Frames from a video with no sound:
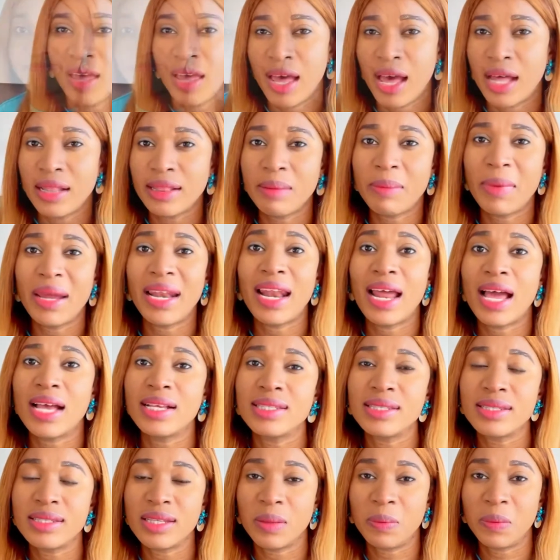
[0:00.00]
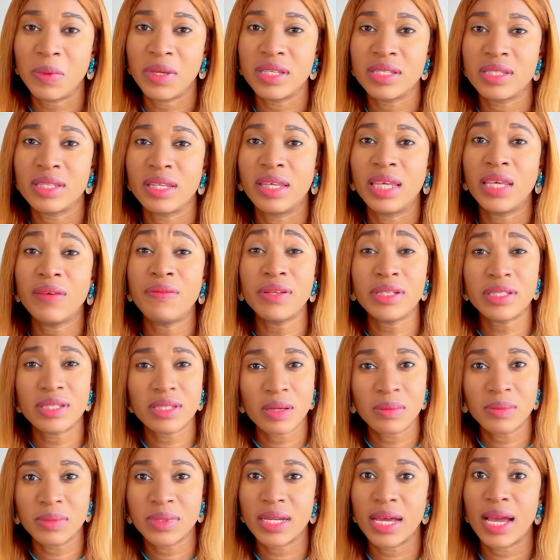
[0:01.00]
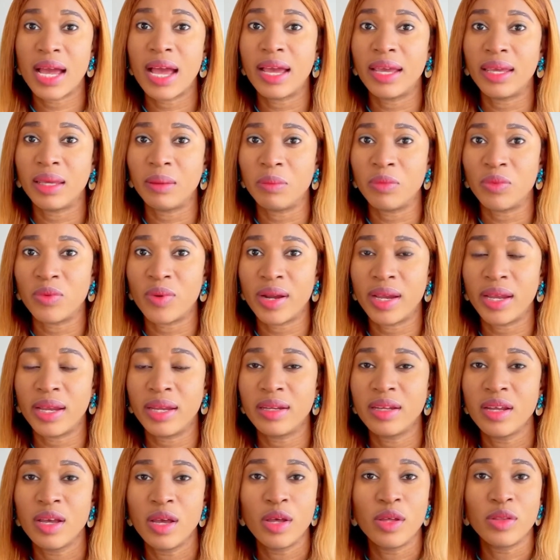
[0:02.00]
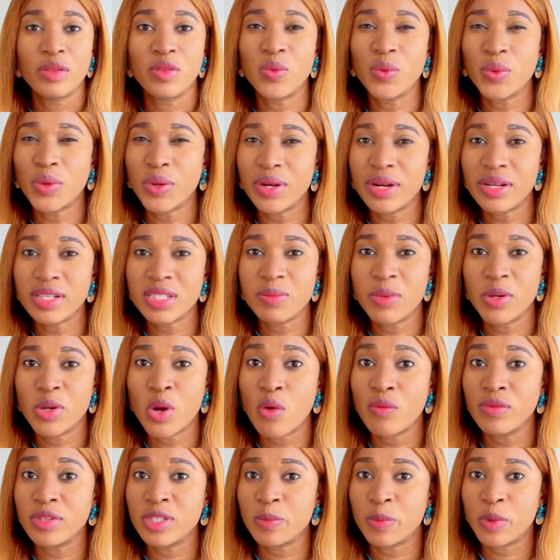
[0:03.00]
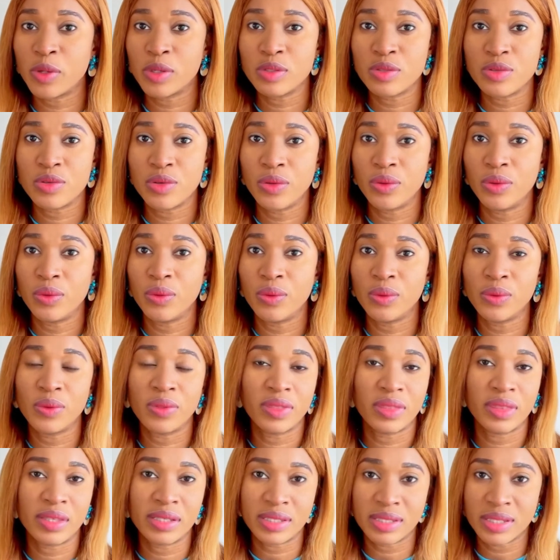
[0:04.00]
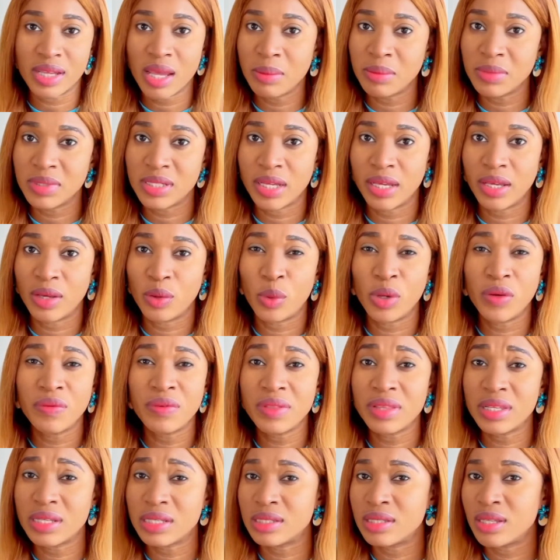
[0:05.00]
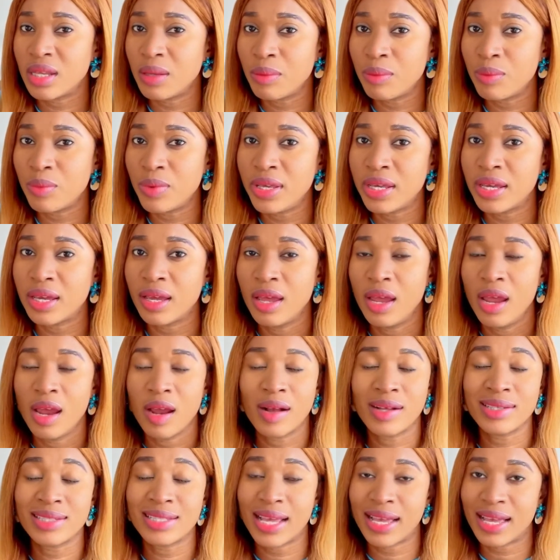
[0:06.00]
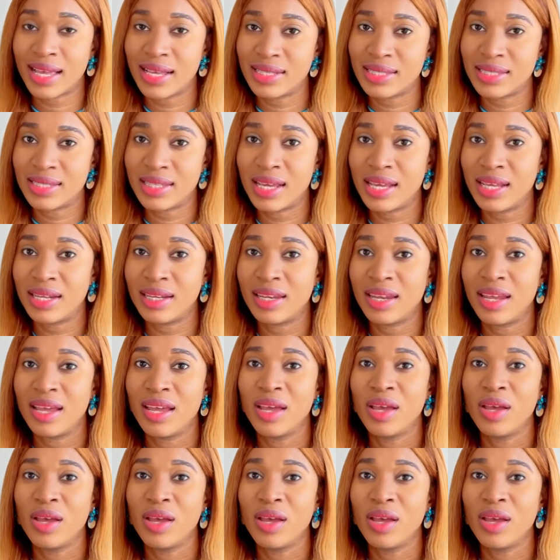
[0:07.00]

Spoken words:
And then my last tip is give it some time, right? The recruiters may not respond to you the same day or even the same week, because like I said,